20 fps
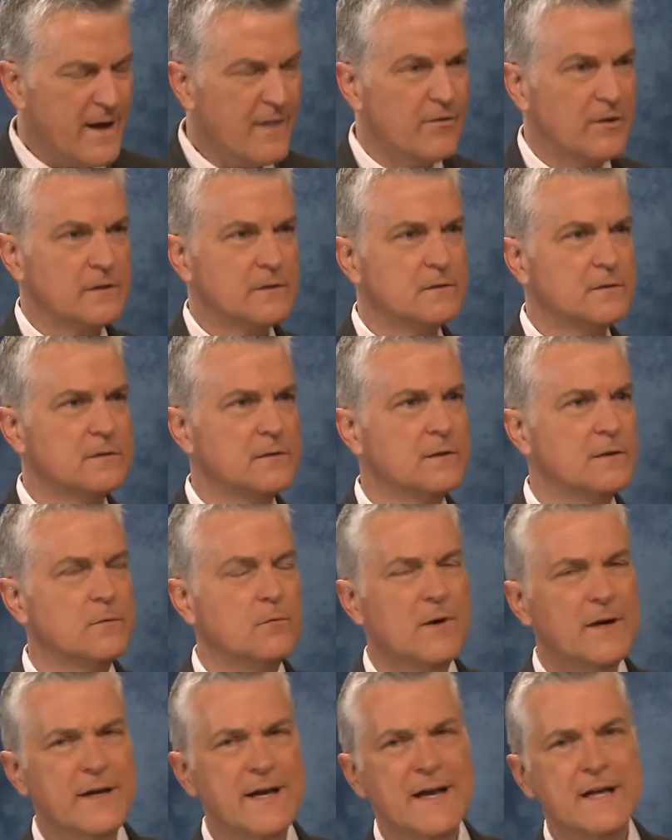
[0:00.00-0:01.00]

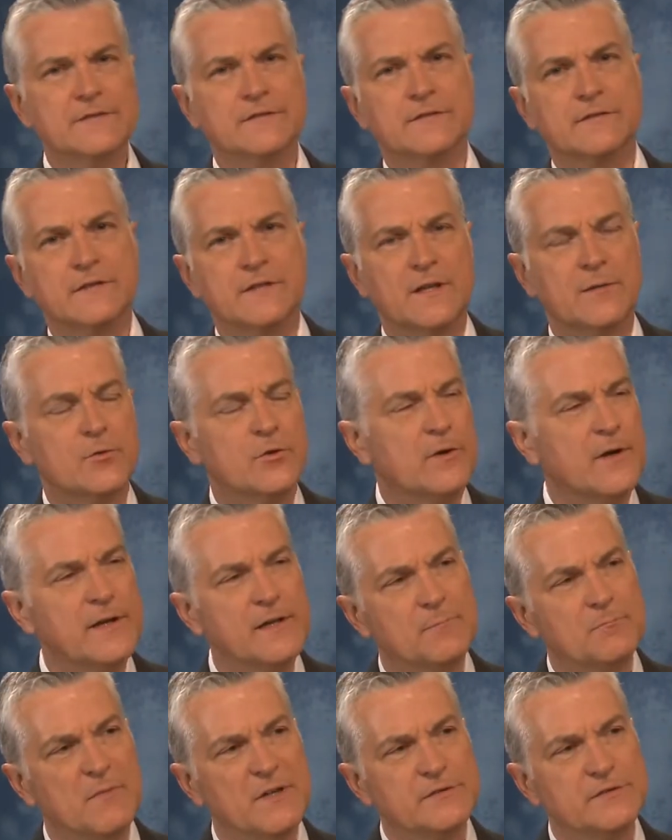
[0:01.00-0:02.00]
hasn't the
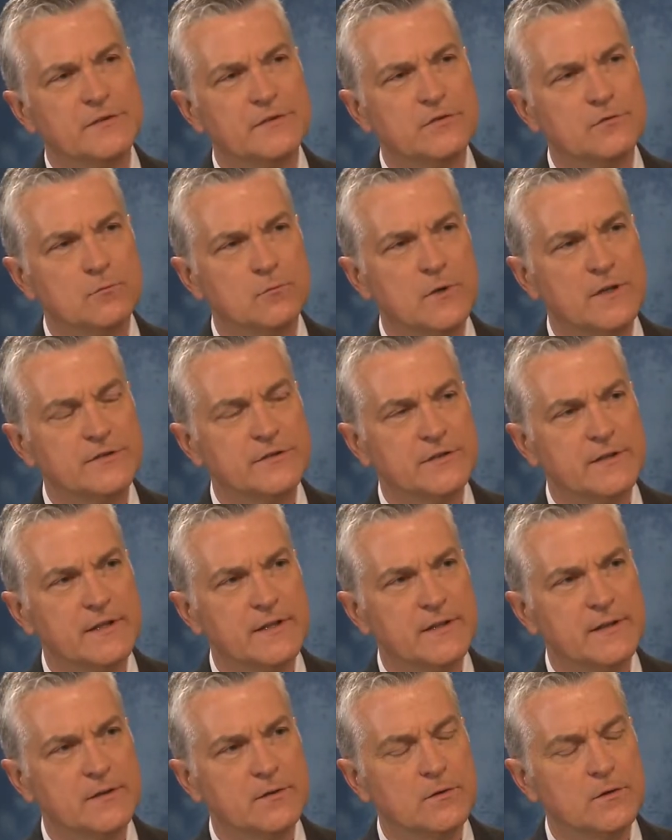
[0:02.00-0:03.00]
Democratic message
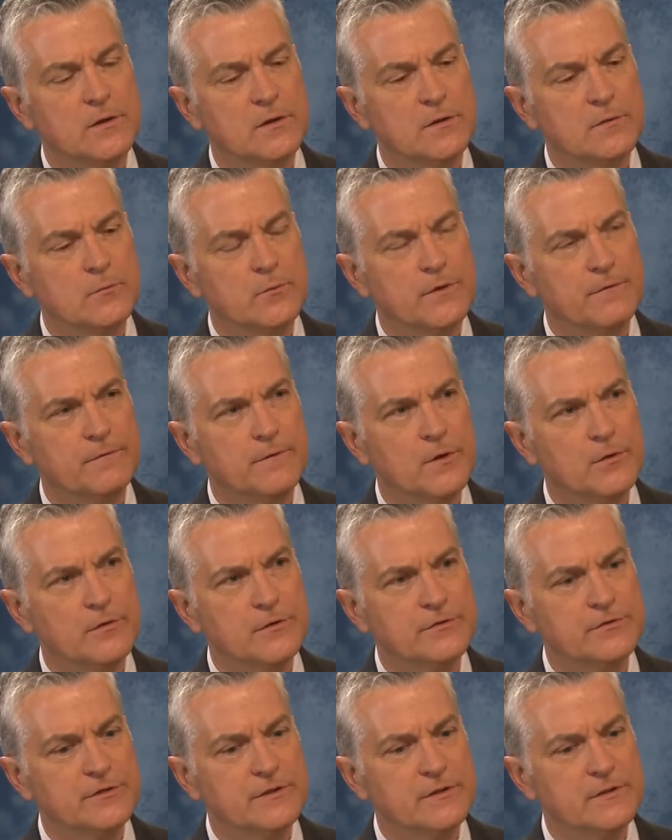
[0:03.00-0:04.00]
resonated with
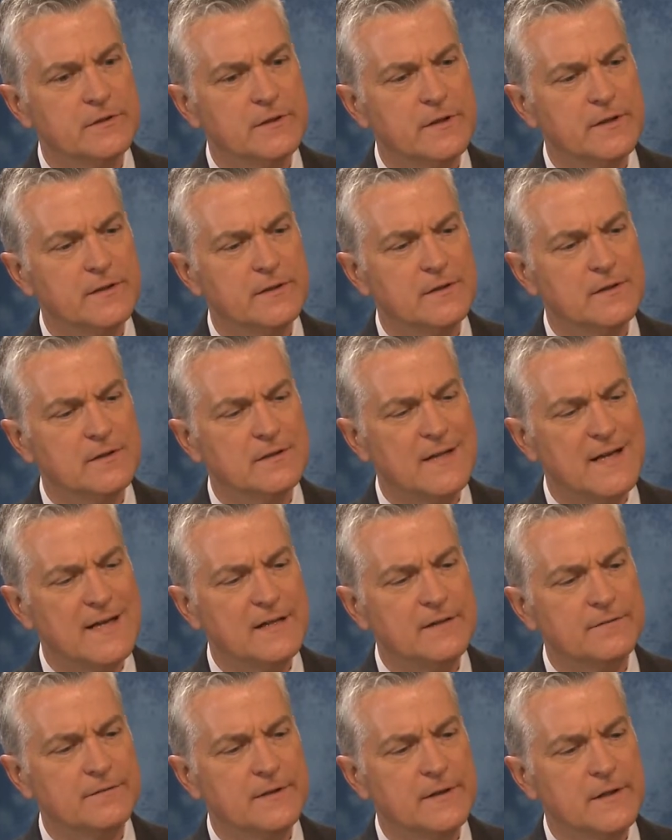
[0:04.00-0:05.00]
voters in a
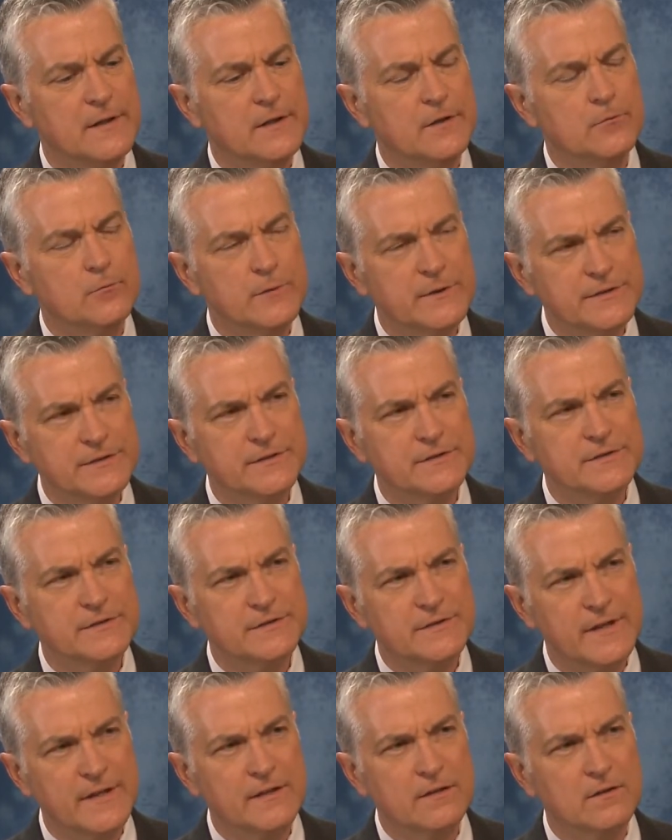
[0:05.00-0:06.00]
lot of recent
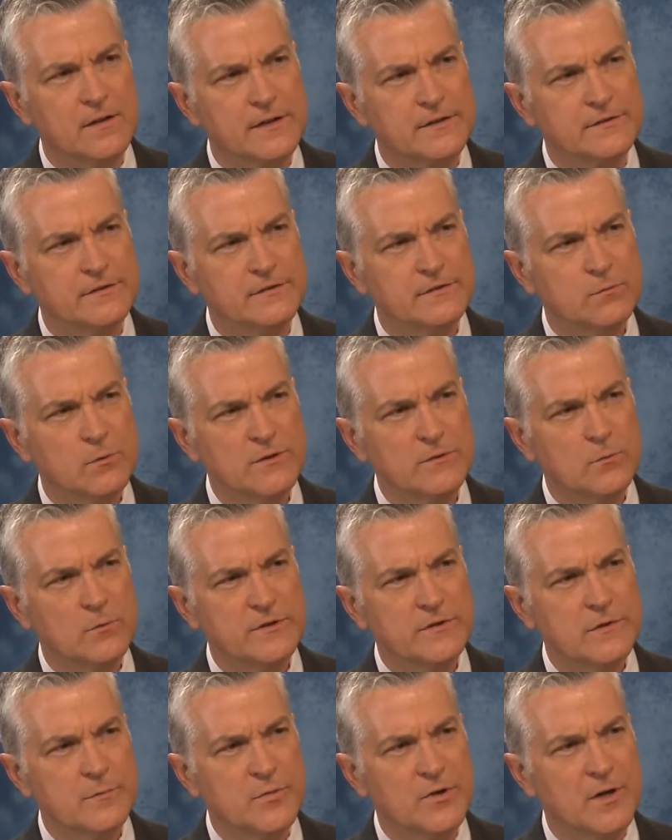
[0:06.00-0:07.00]
state elections? What's the